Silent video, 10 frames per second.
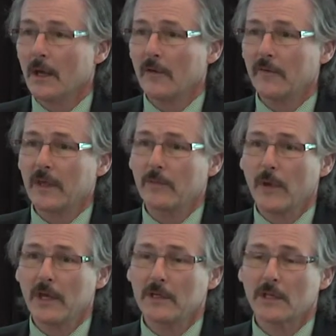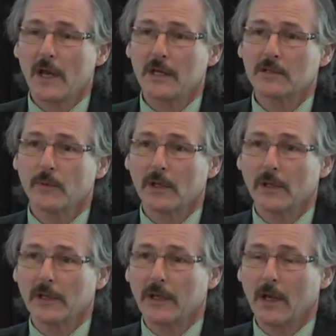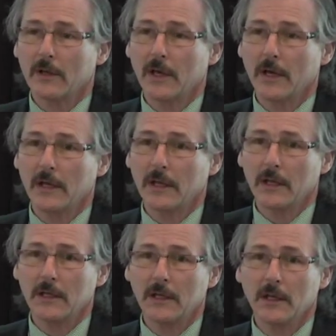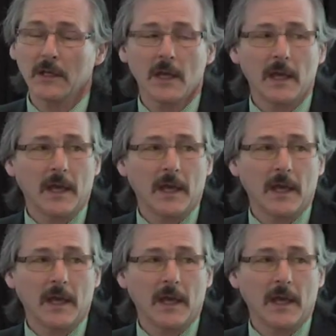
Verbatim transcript: a faith based hospital in Calcutta, India.